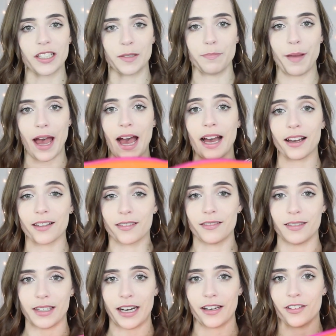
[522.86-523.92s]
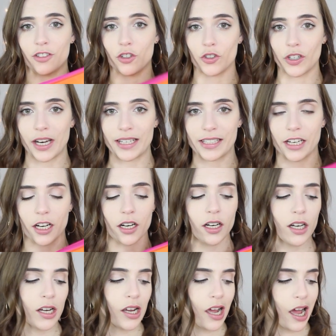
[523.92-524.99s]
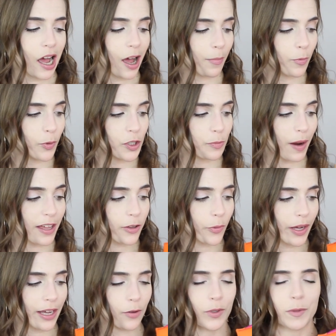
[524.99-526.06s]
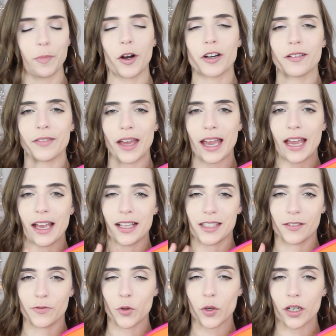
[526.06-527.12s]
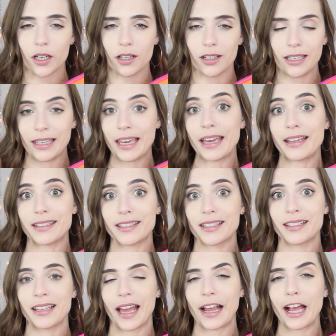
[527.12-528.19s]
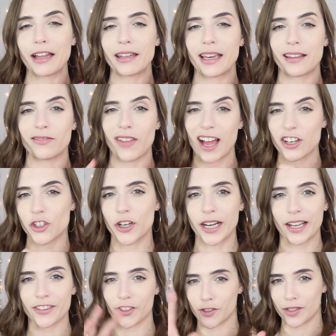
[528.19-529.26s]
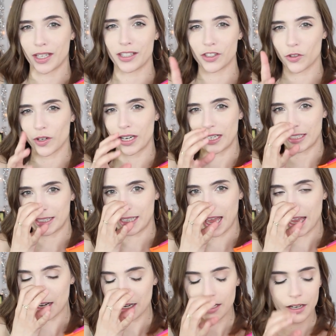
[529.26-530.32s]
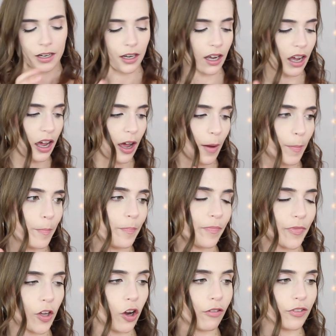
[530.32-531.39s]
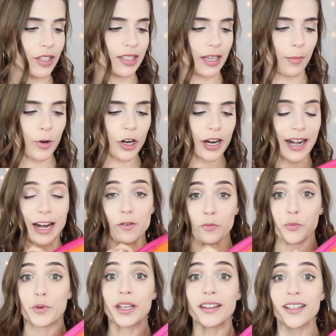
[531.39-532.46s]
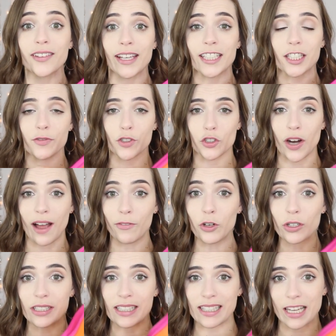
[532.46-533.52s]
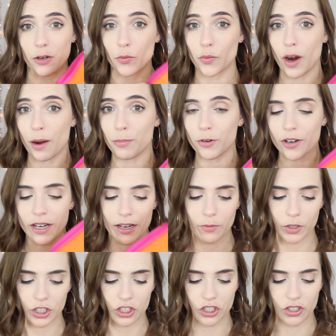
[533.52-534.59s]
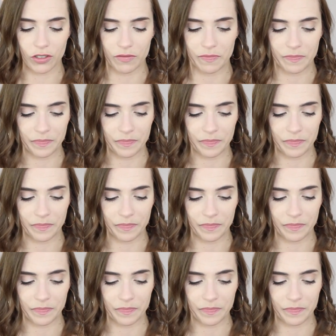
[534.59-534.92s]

to this bag that I showed you guys here, um, which by the way was part of a Sephora kit. I got like last year I got their sunscreen set um, over the summer and I really like this for travel because it's like rubbery, which